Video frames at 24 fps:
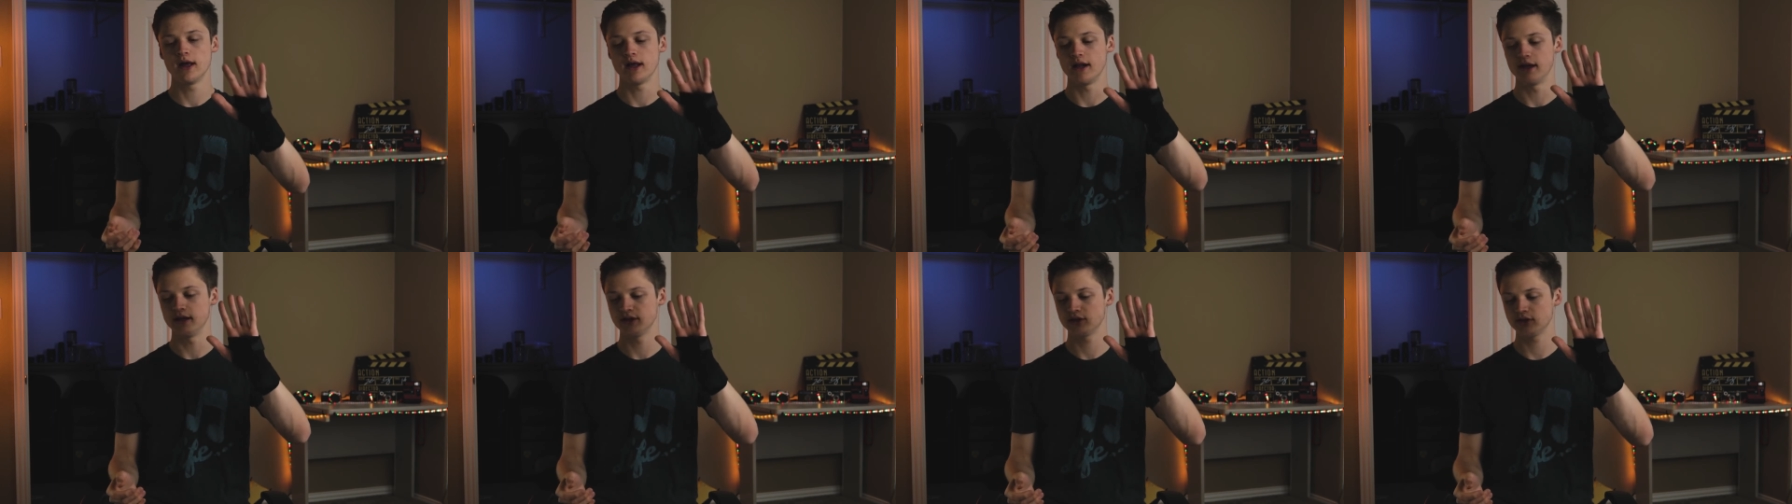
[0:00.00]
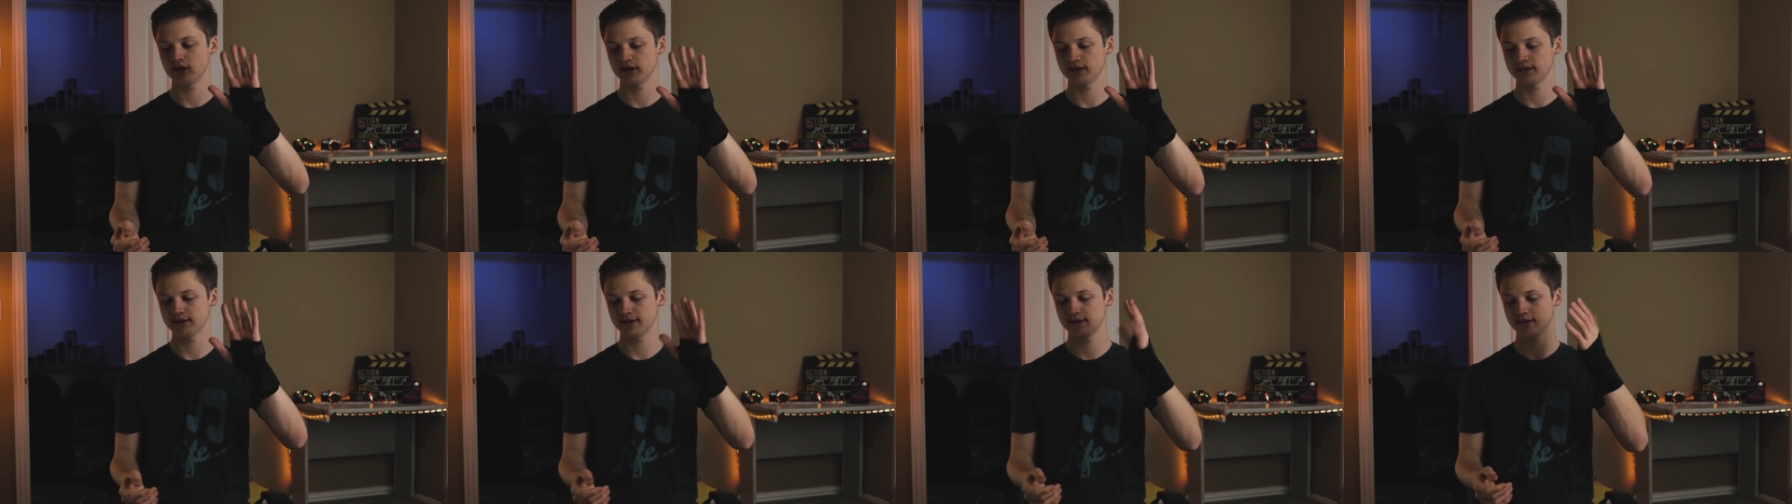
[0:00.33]
And it's
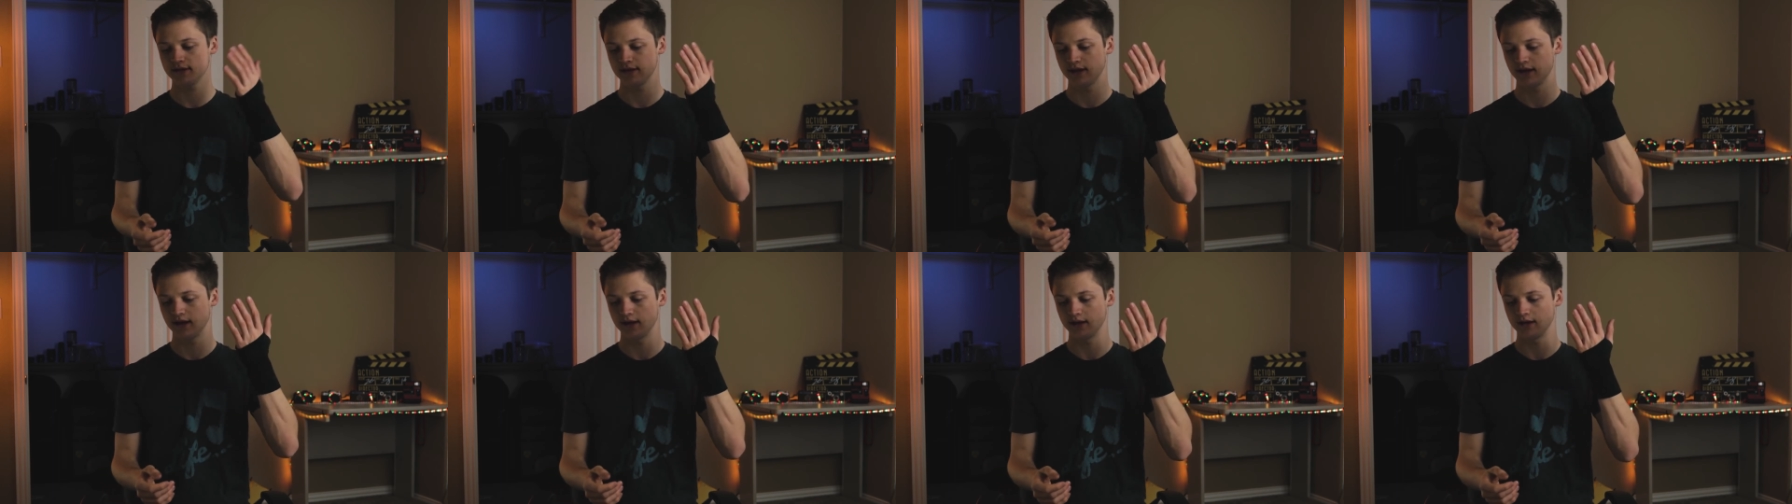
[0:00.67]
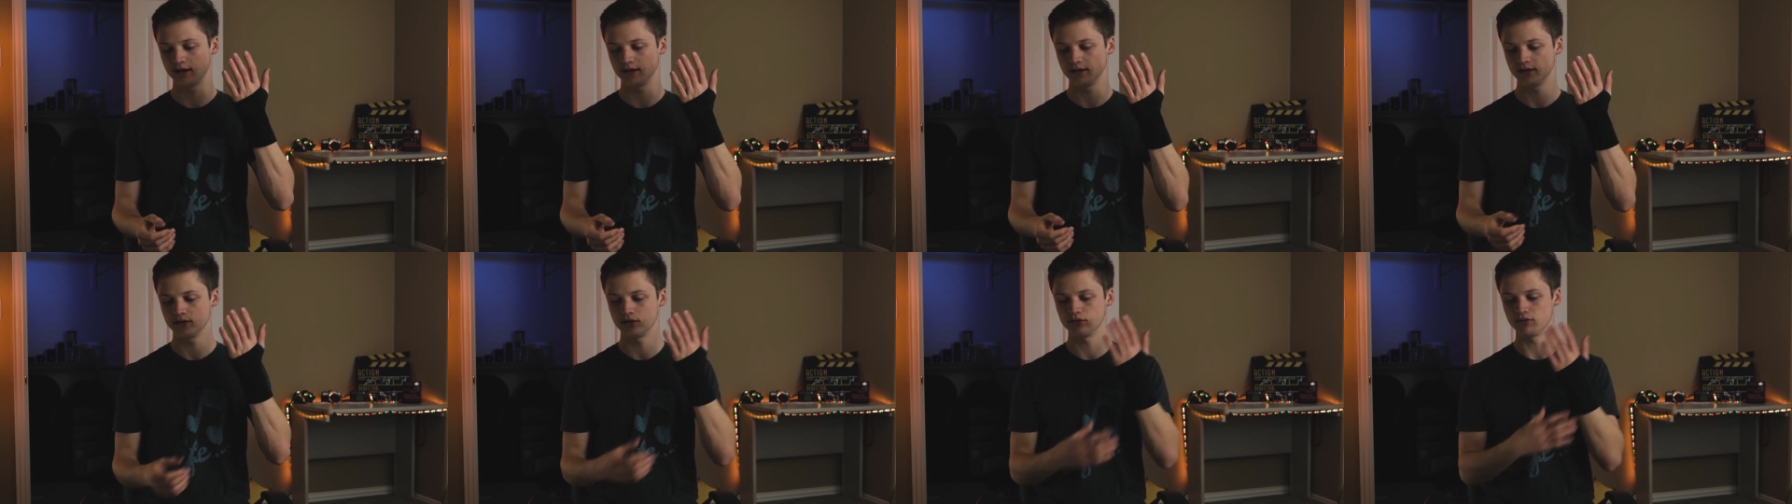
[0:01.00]
just
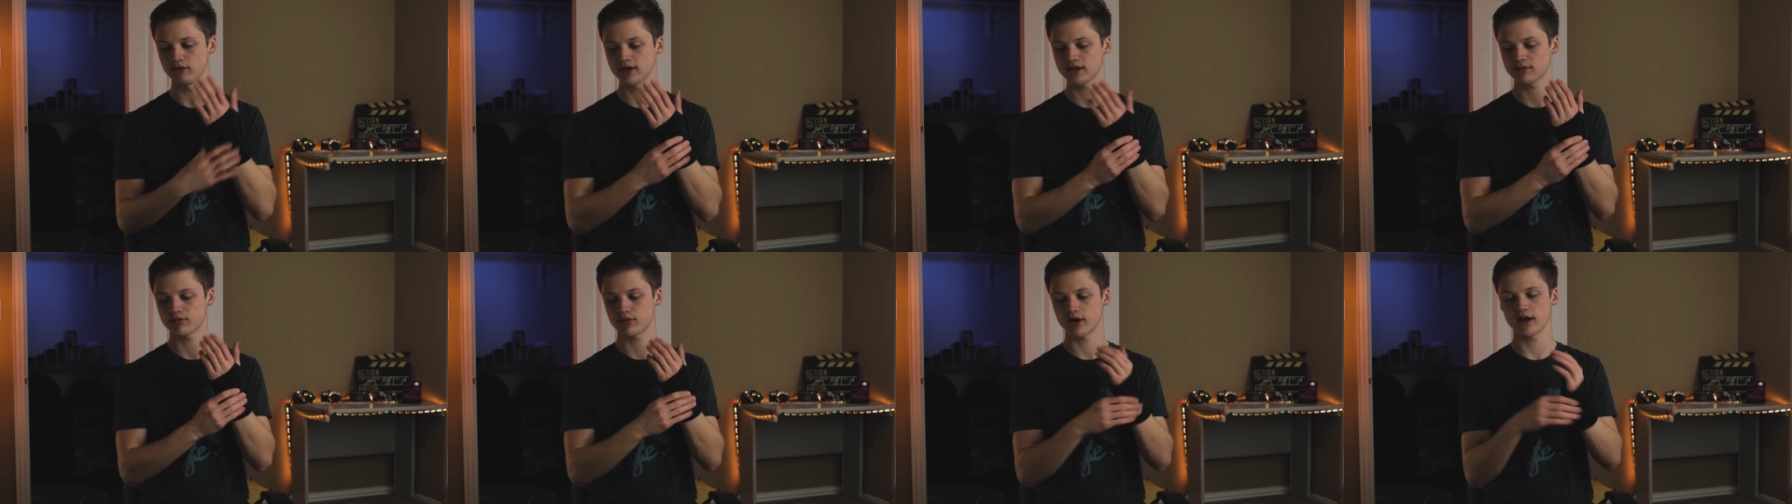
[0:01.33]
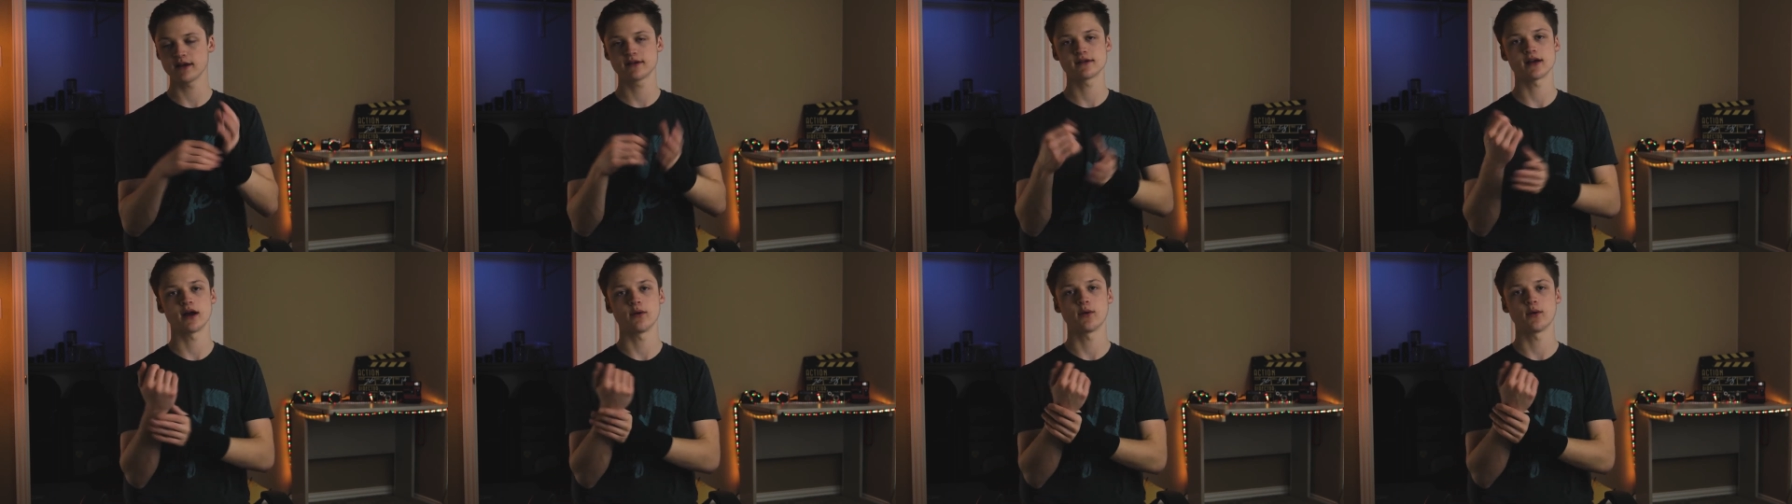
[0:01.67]
a little wrist brace.